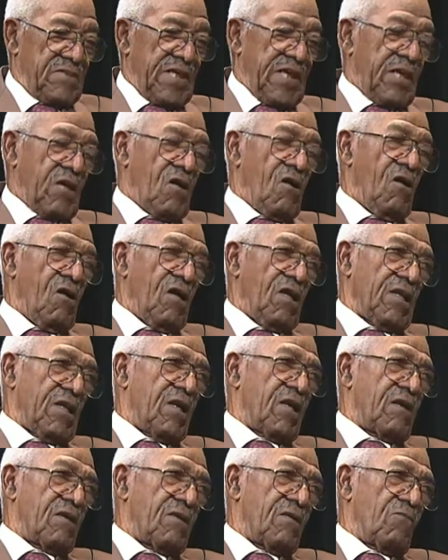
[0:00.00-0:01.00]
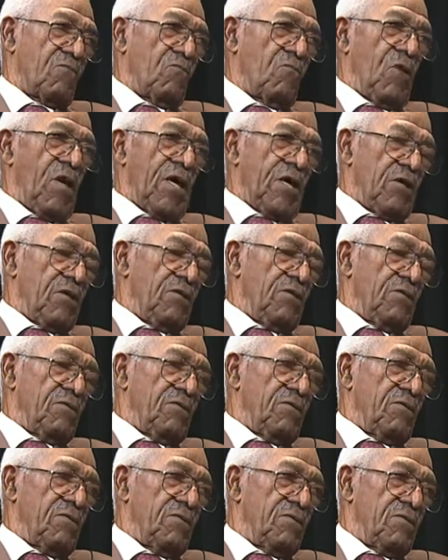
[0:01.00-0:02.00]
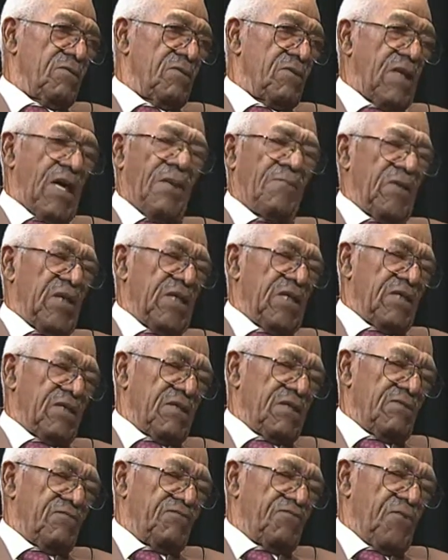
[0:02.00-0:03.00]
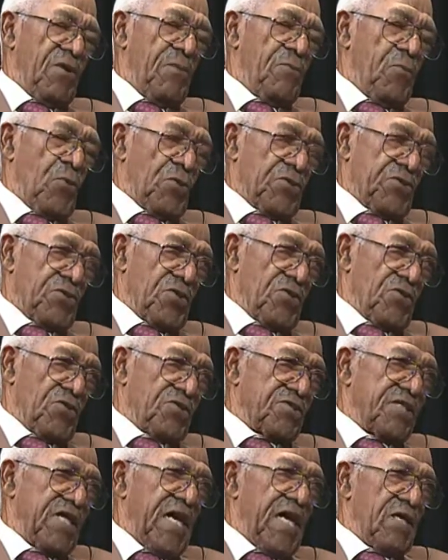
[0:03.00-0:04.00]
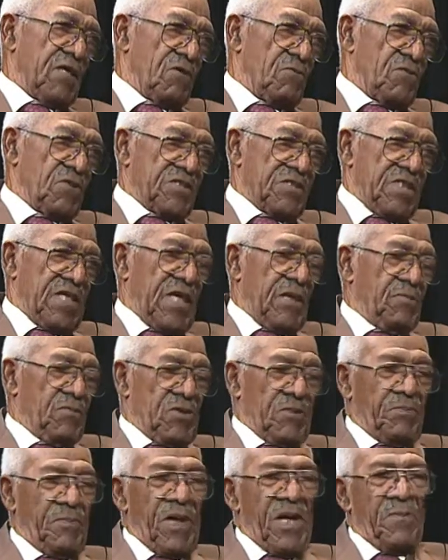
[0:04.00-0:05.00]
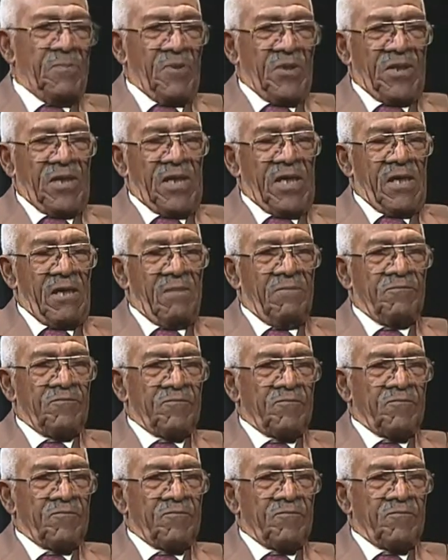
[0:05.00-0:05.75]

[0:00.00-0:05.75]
called the Freeport Journal-Standard was the name of the paper there.